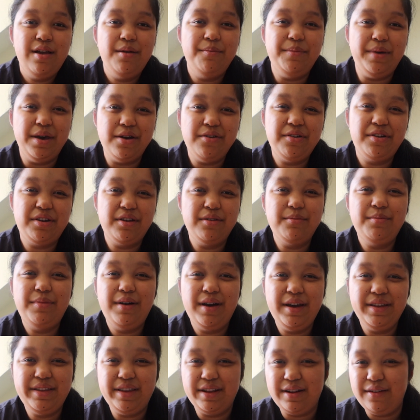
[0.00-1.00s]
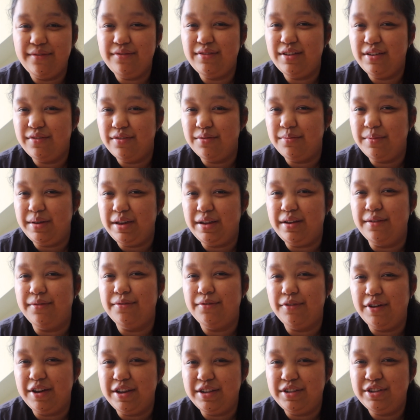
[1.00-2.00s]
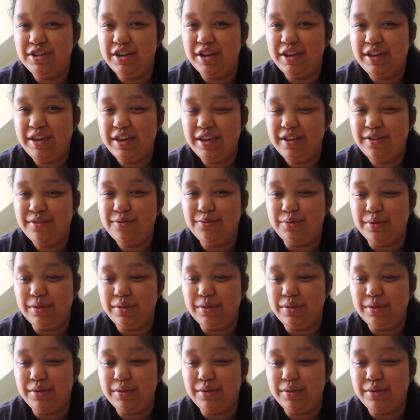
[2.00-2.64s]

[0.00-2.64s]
Bearing in mind that I've never made a fried chicken